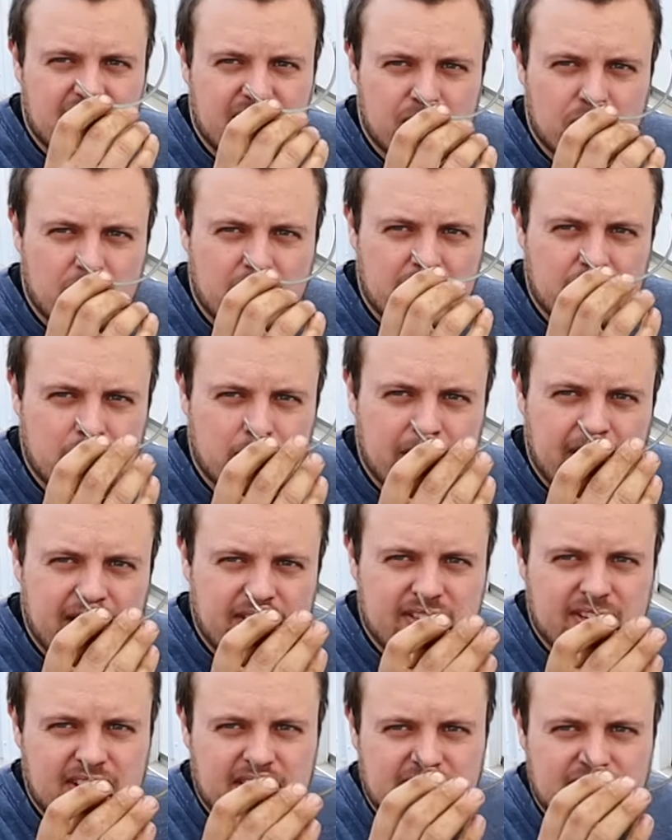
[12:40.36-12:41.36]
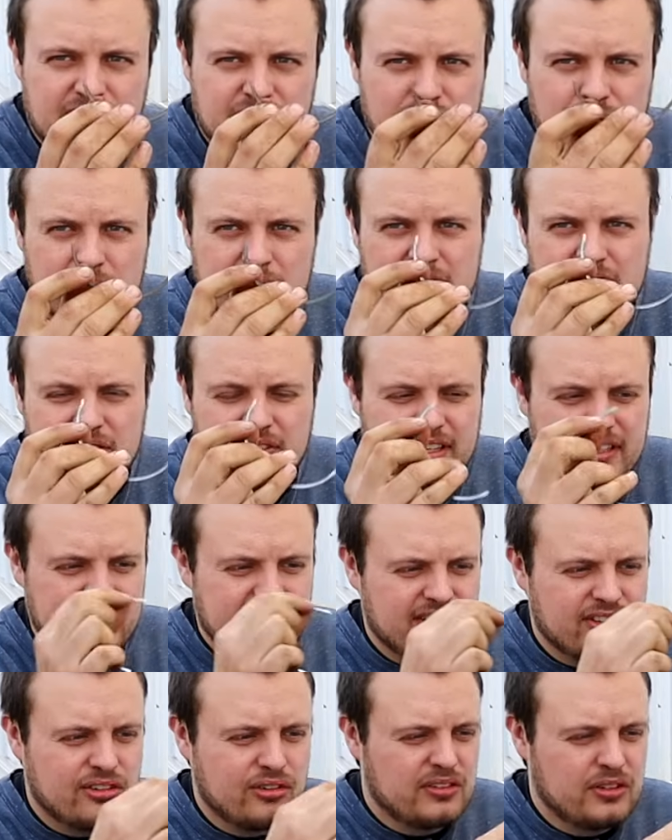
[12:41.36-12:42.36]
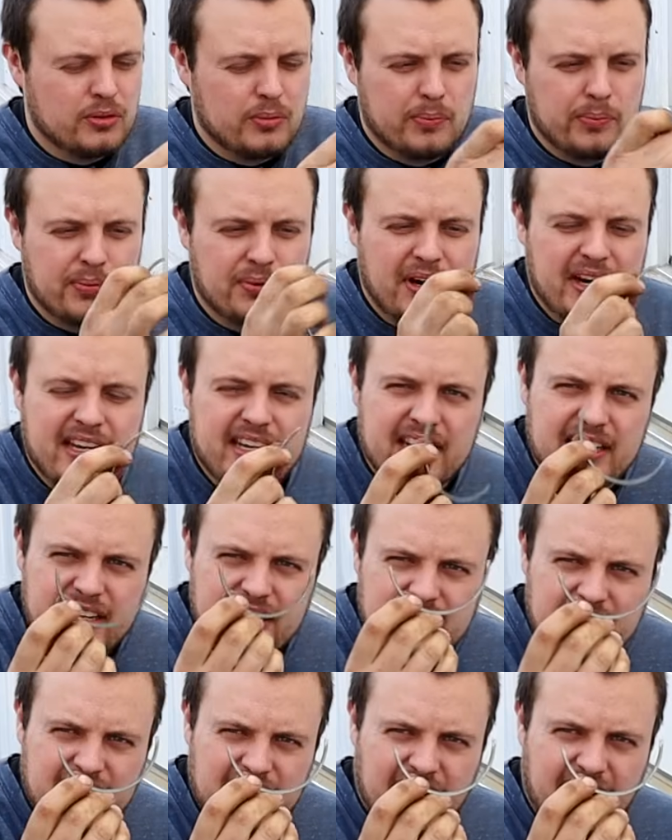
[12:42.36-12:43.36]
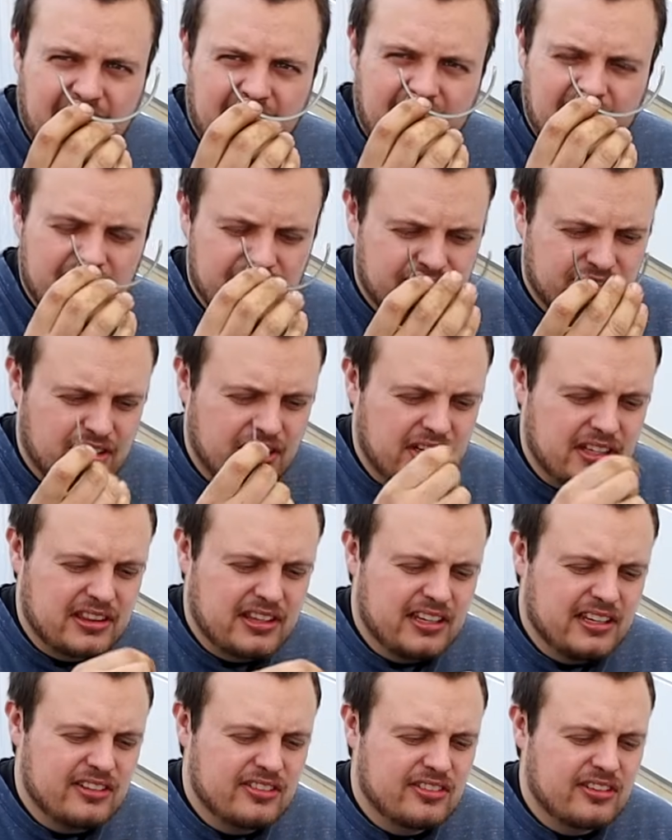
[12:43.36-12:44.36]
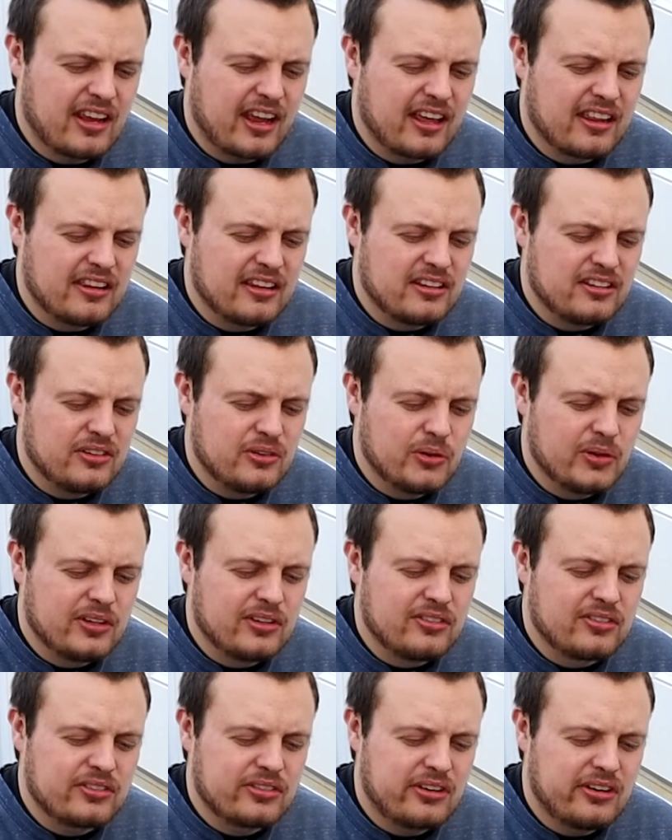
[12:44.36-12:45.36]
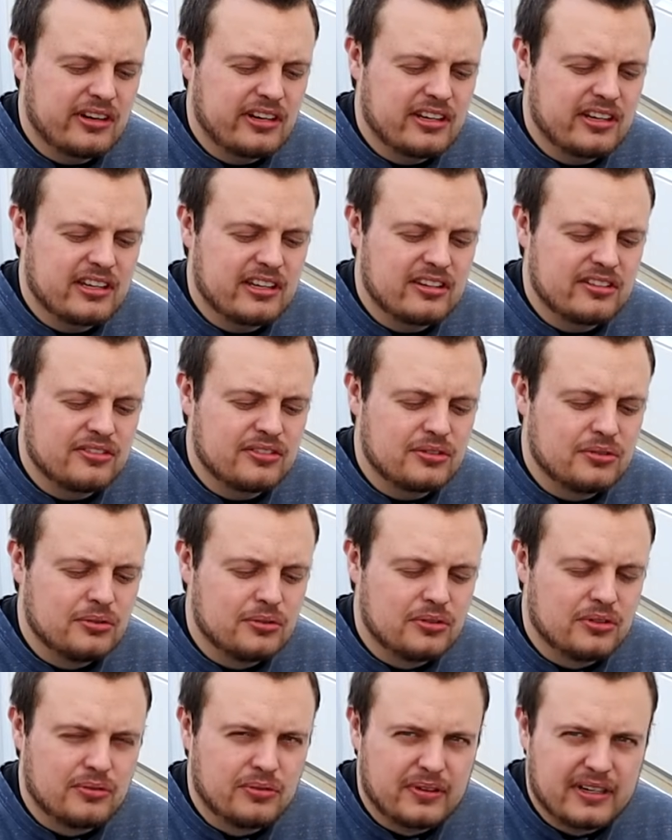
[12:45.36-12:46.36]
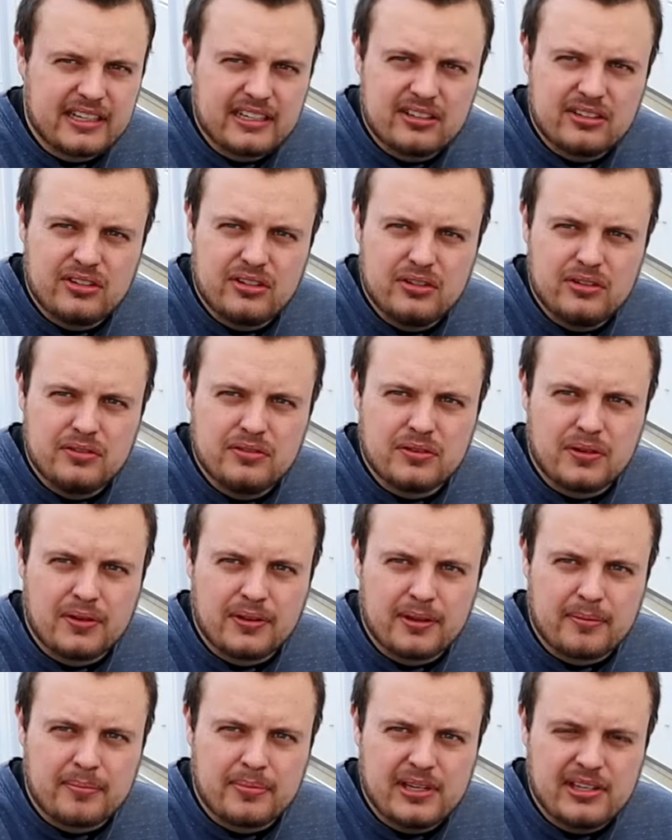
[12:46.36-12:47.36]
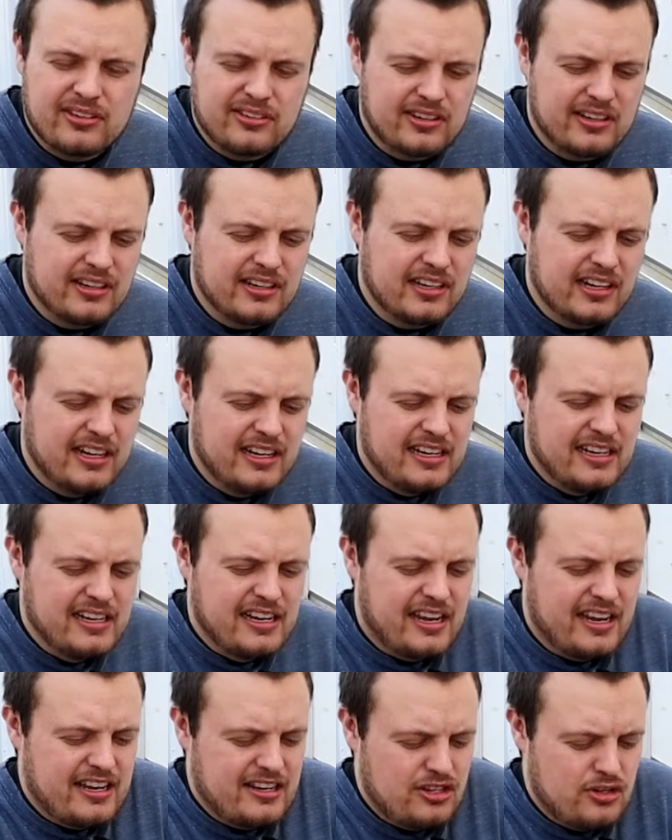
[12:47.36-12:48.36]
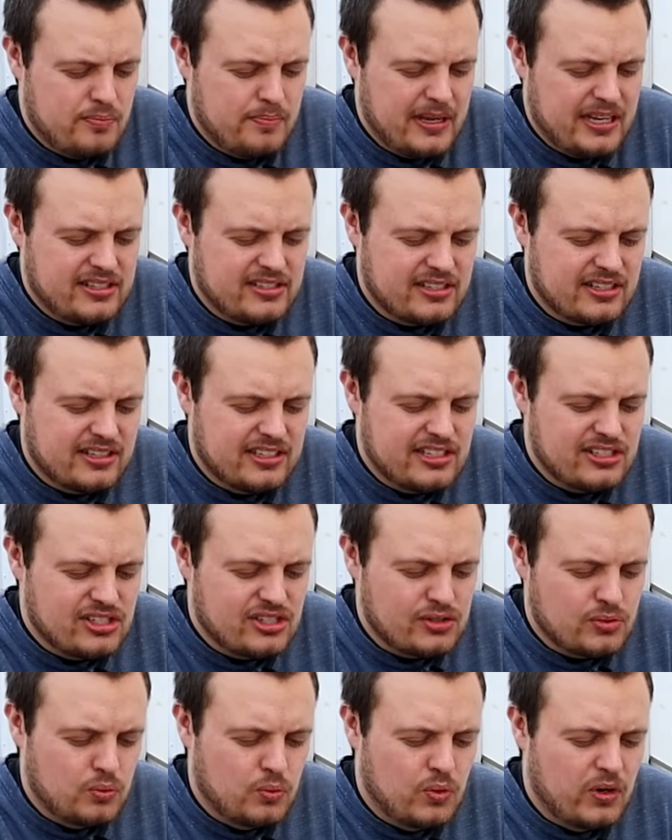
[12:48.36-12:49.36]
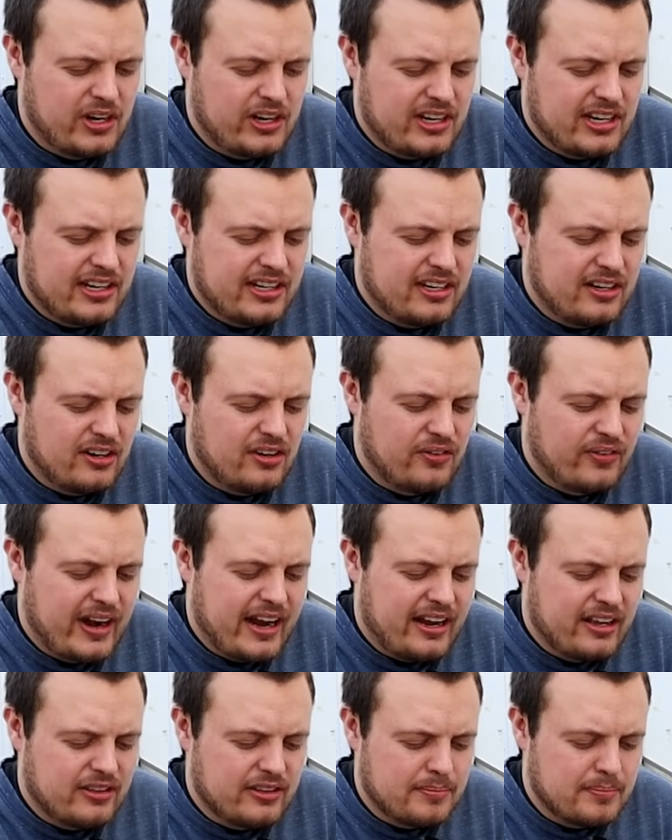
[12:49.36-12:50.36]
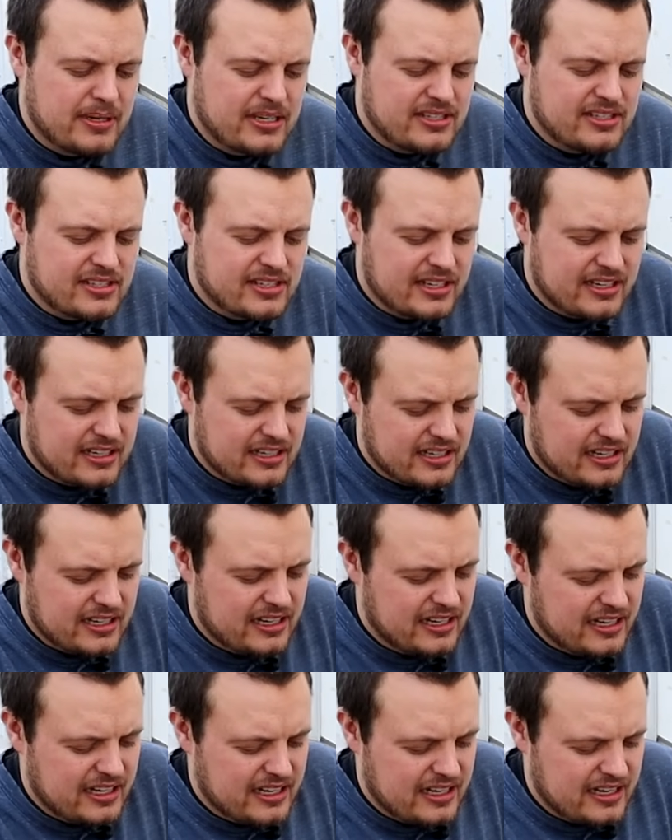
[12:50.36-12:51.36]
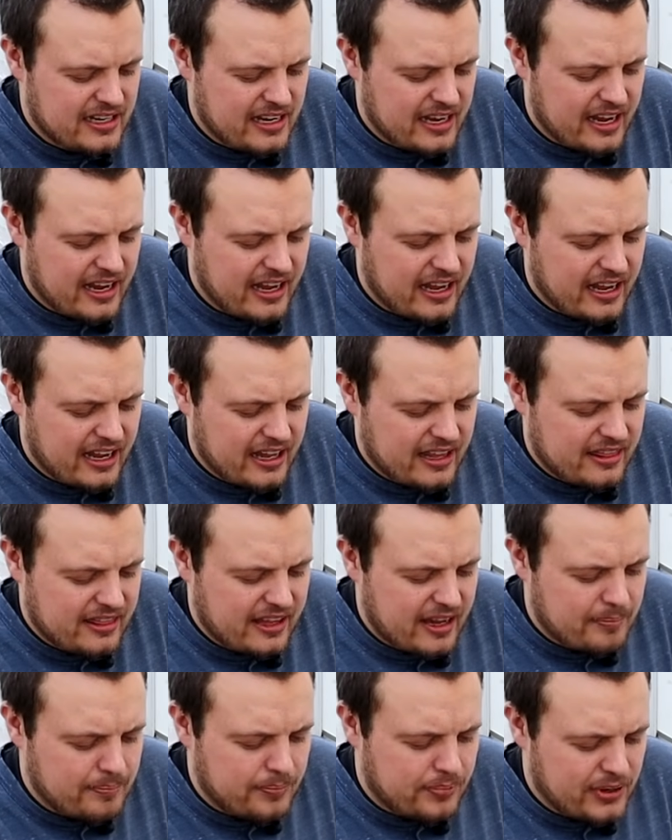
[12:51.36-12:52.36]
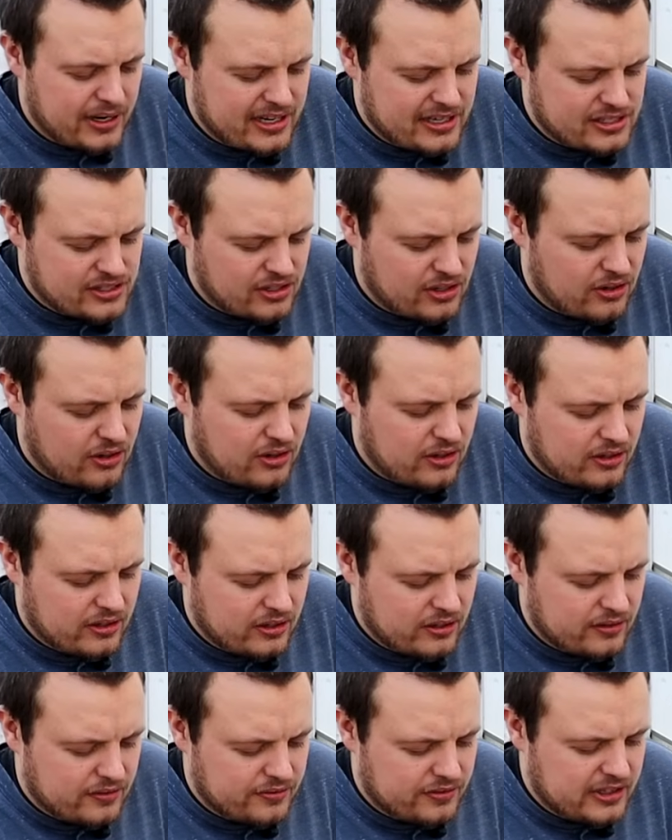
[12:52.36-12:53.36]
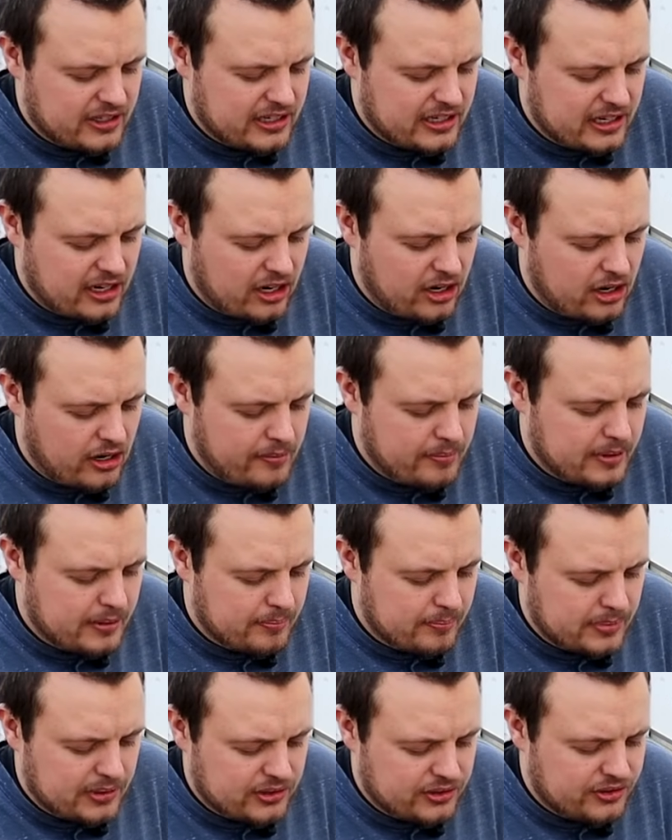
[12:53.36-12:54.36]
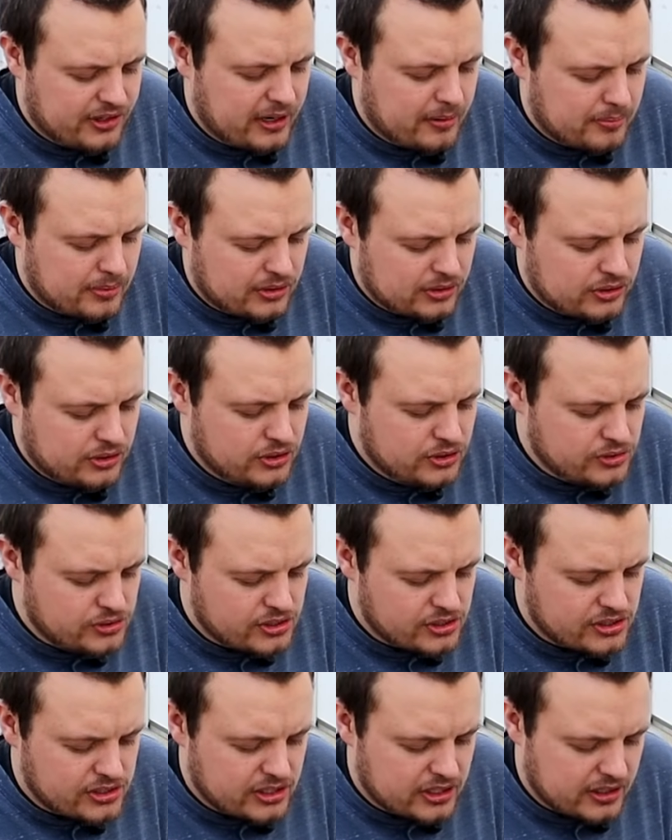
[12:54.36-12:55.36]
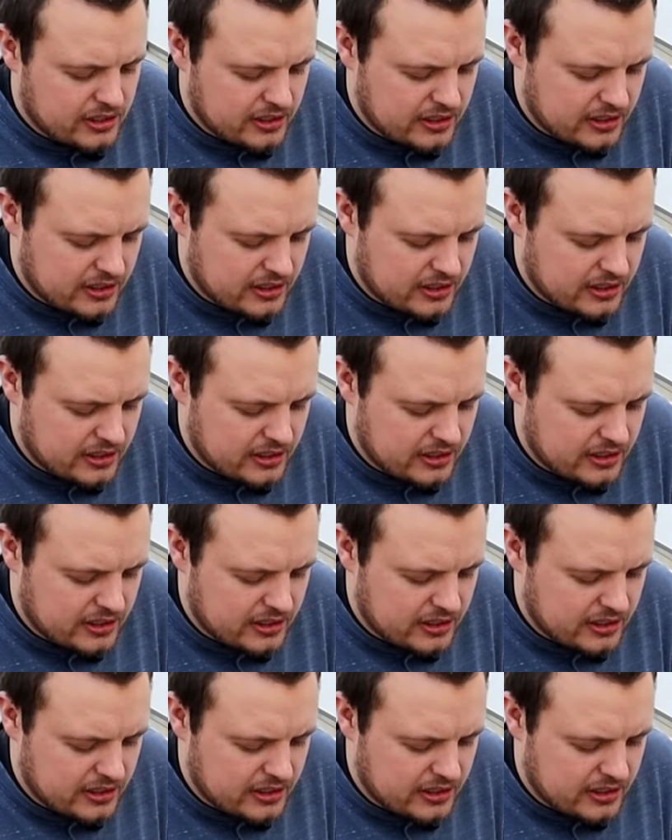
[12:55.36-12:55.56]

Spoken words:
What you basically do with the ring is you break it in half like this, and then you insert it into the ring groove on the piston, and you basically just work it around the piston, and that breaks all of the carbon buildup loose.